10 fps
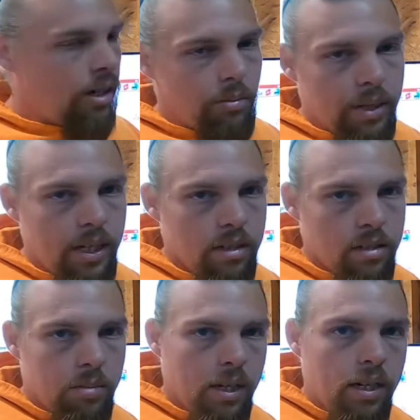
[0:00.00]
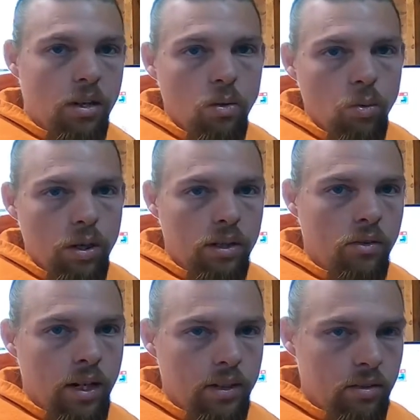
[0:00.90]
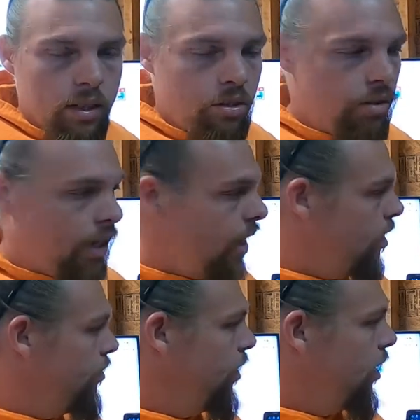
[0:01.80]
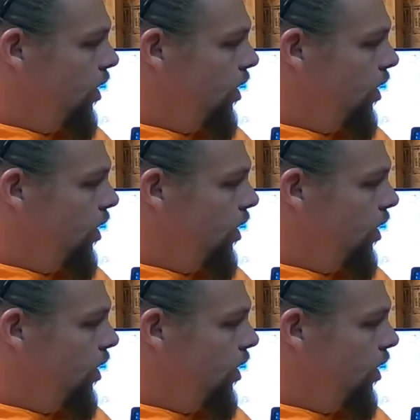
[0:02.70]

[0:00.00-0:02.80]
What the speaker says: style pins depending on what grinder that you have